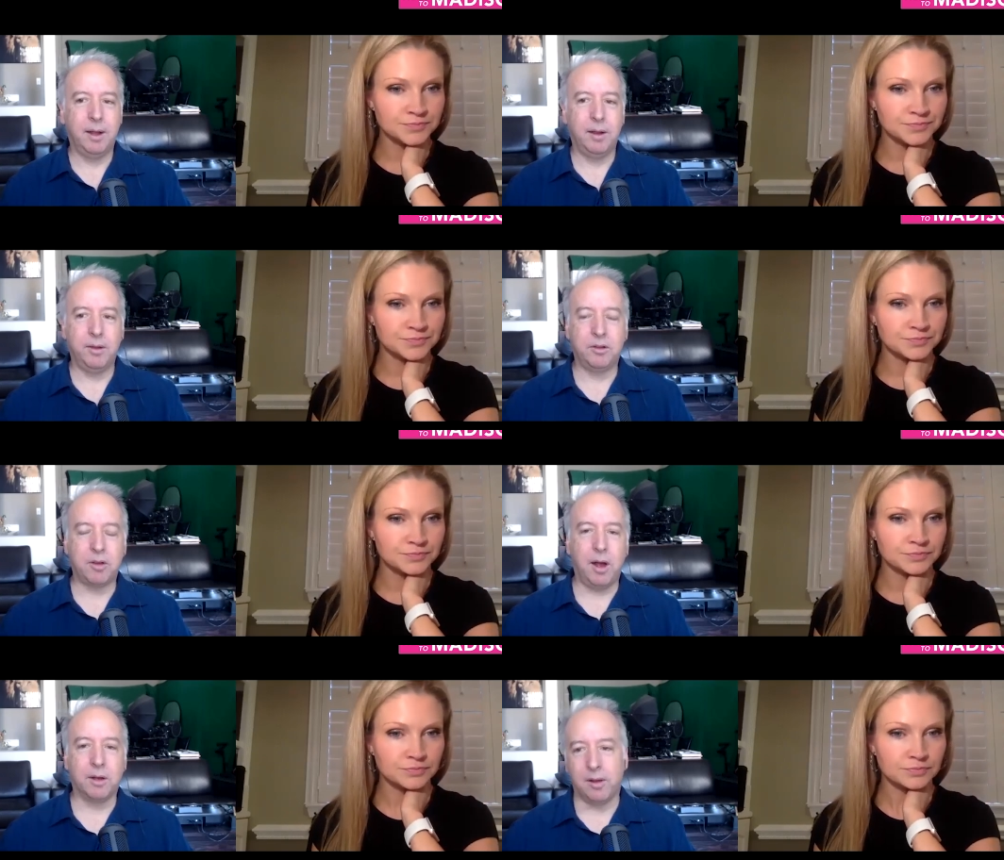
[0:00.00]
Speaker 1: The
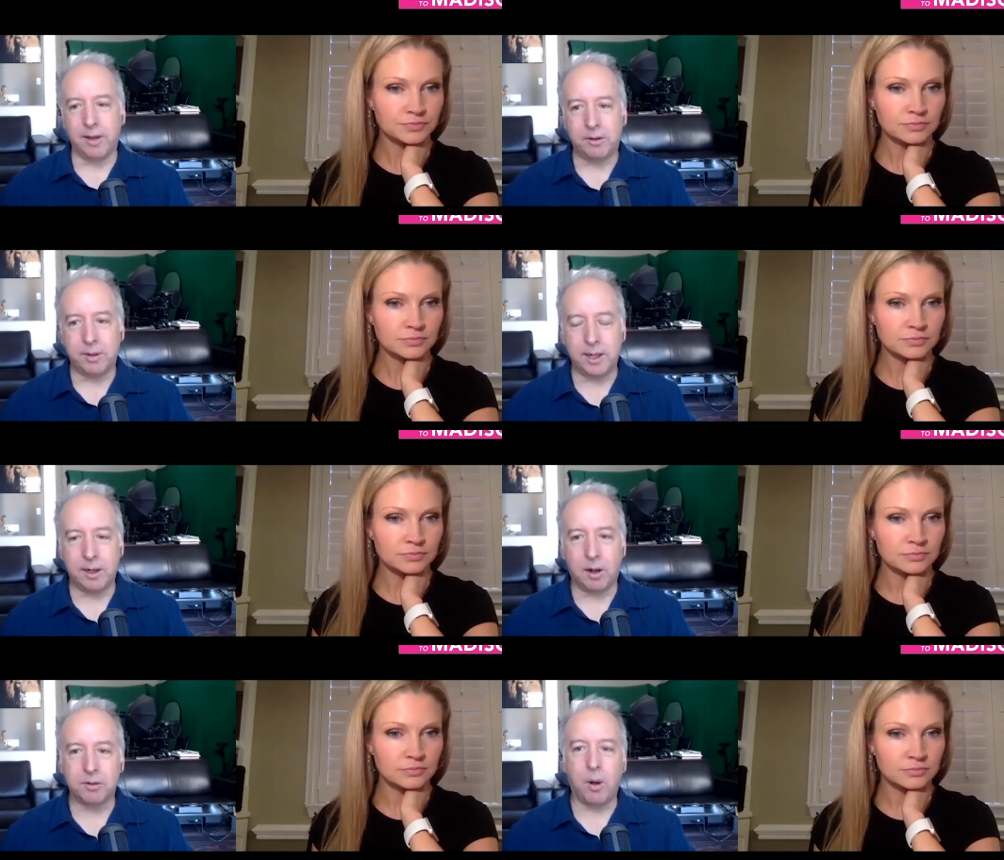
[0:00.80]
song's on Linktree
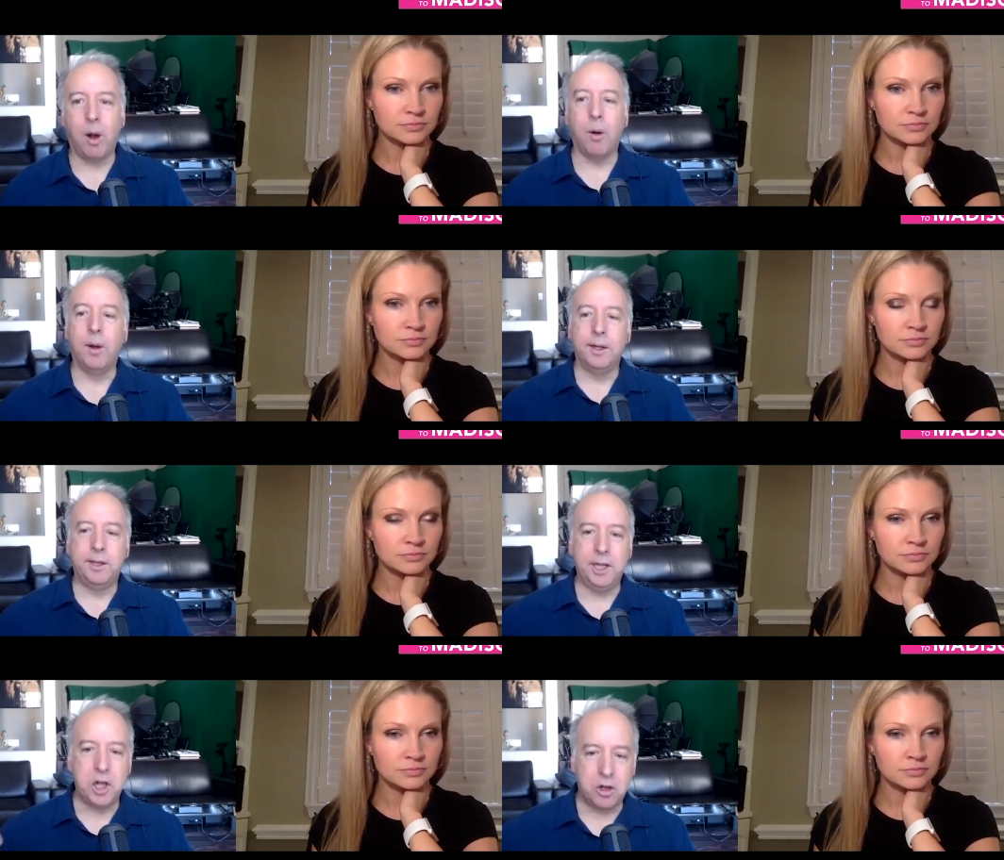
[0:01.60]
and also oh
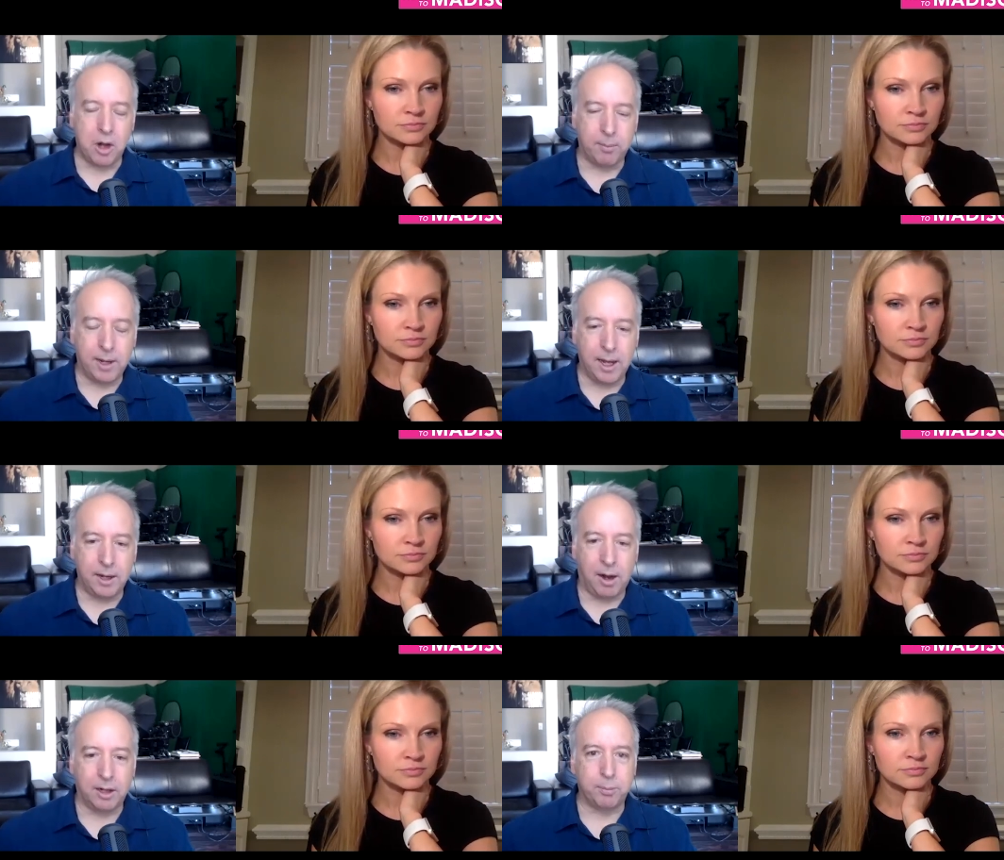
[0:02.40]
DJ
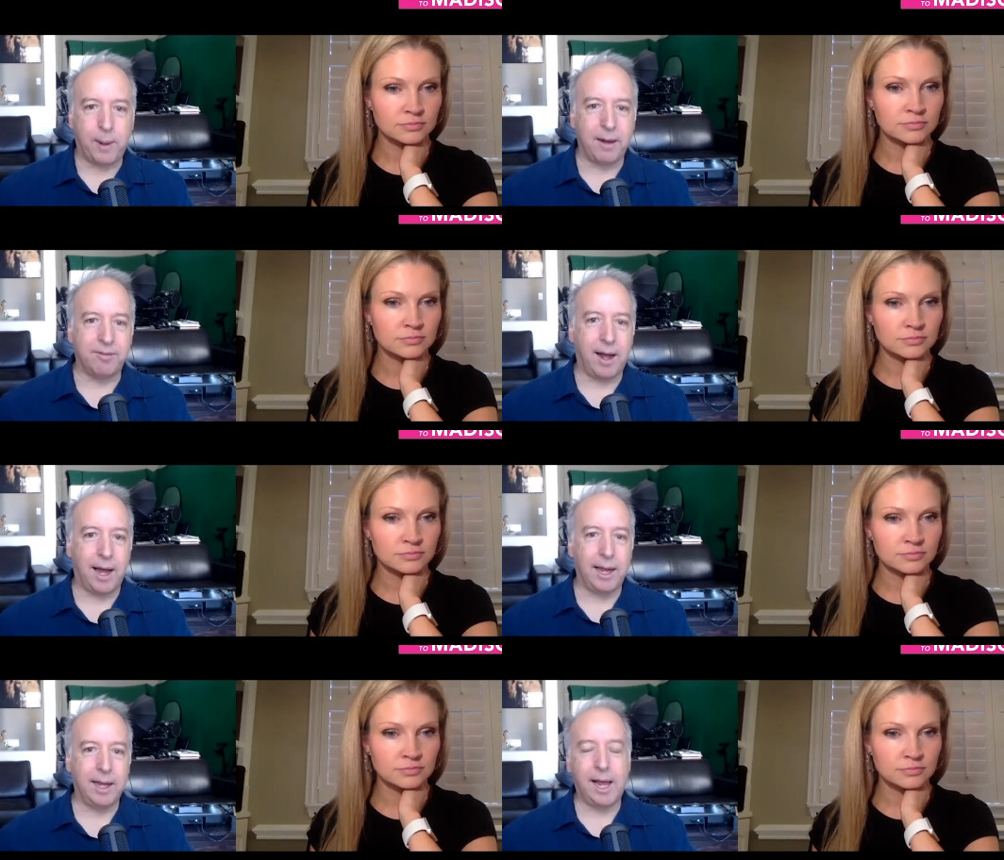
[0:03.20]
Sharpcut on
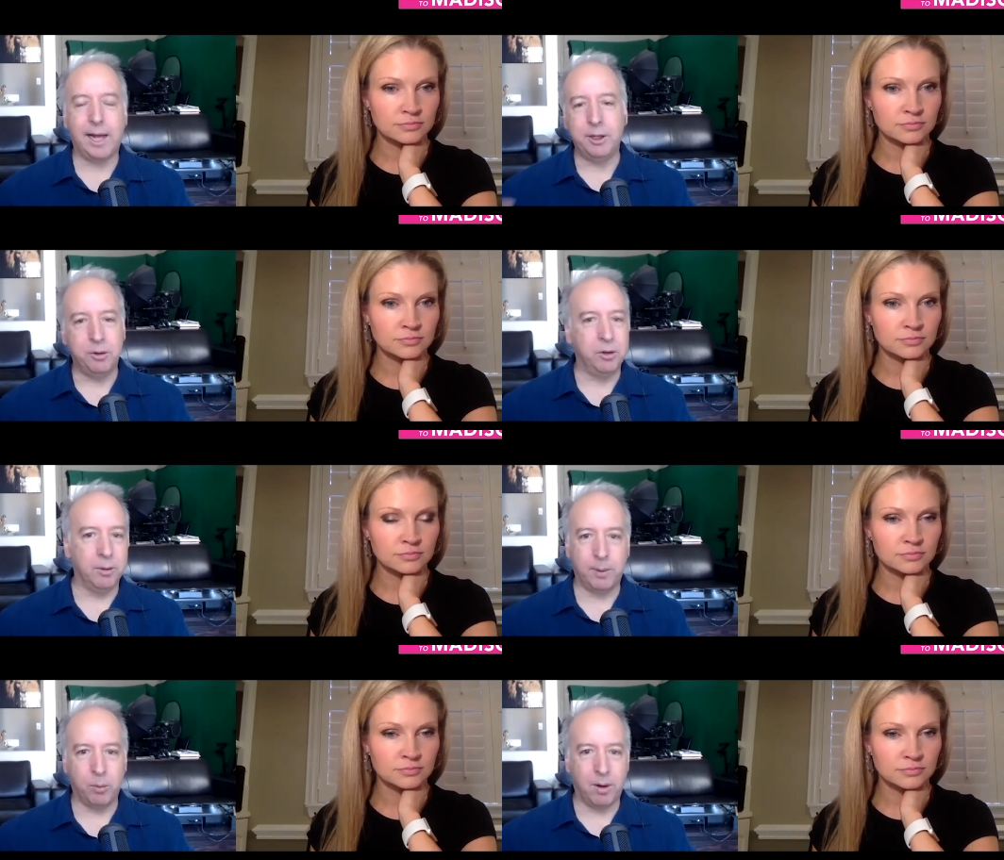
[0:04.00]
Spotify and
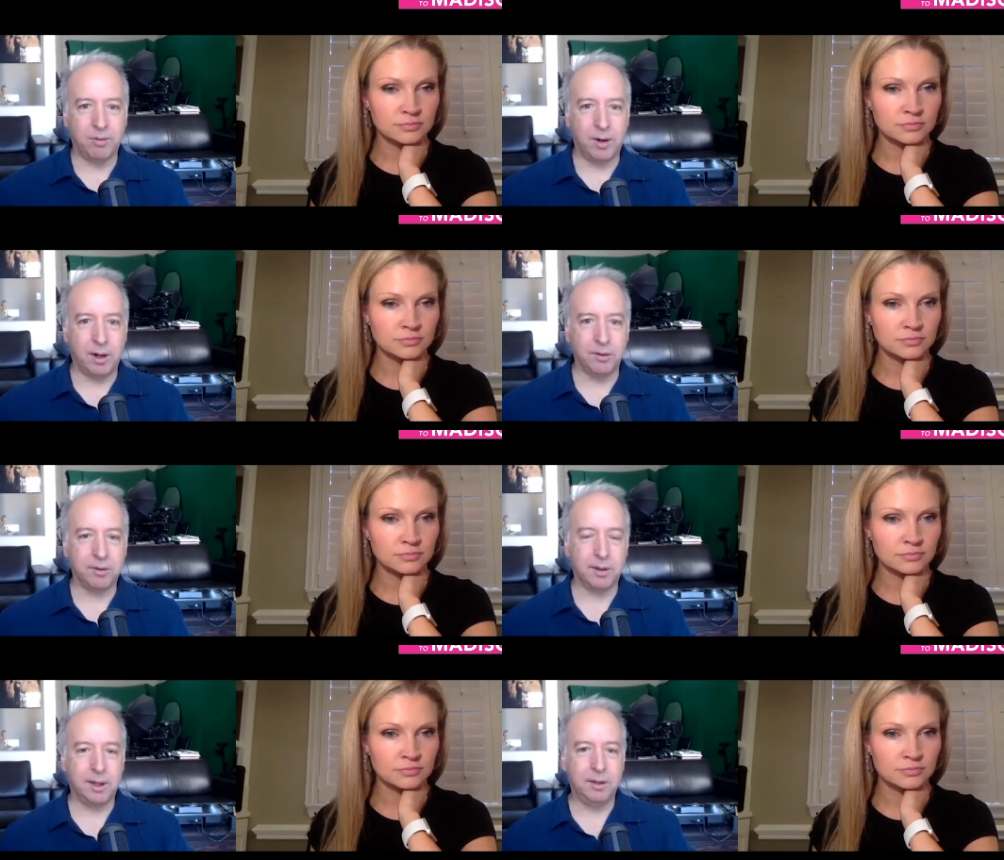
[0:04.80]
YouTube and wherever else.